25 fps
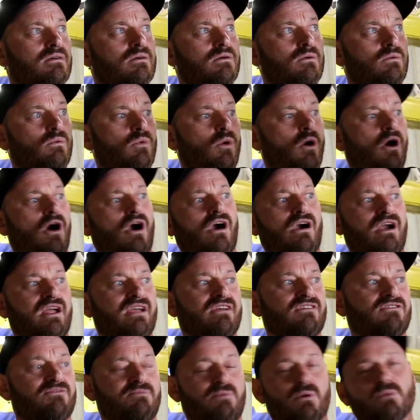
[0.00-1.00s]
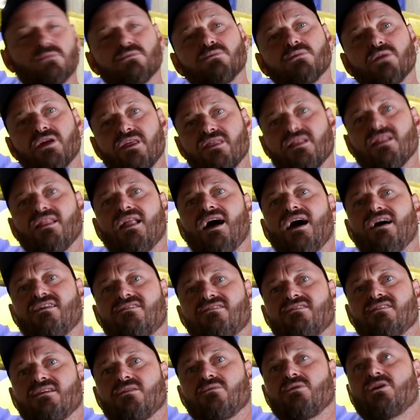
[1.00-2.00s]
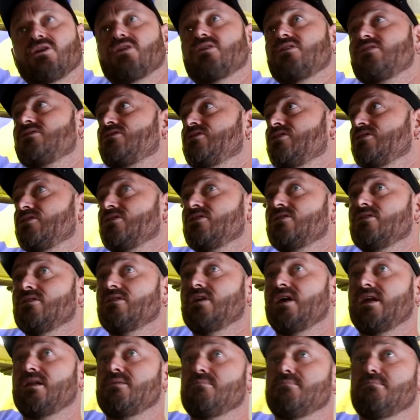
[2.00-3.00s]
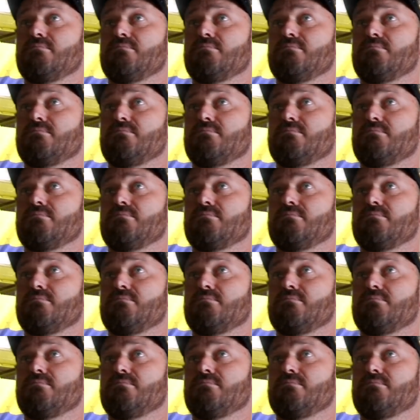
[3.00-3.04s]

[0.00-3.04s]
Wiring is probably the last thing we've got to do, and